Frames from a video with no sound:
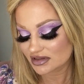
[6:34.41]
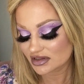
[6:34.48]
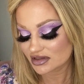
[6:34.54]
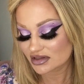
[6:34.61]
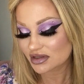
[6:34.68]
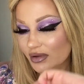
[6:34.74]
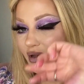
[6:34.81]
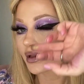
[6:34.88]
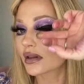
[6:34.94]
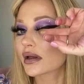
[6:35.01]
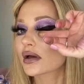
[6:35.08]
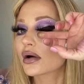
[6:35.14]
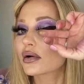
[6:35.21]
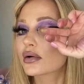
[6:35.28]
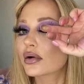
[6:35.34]
to doing
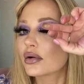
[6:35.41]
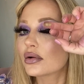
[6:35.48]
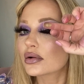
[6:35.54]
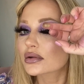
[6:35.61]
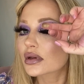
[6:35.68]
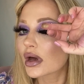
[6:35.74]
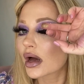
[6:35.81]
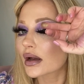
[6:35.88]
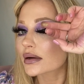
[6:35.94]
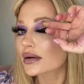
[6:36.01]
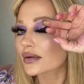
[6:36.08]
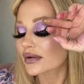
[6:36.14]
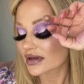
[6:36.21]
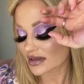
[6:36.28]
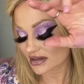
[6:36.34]
like a gold cut
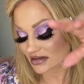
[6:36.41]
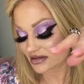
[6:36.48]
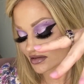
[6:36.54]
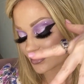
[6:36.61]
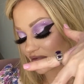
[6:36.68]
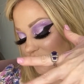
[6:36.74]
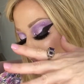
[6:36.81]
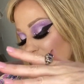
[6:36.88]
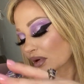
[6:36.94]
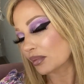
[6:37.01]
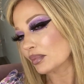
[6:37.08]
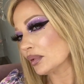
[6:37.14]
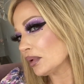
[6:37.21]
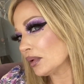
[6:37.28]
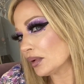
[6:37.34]
crease with
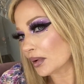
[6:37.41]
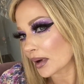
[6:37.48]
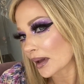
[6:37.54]
purple.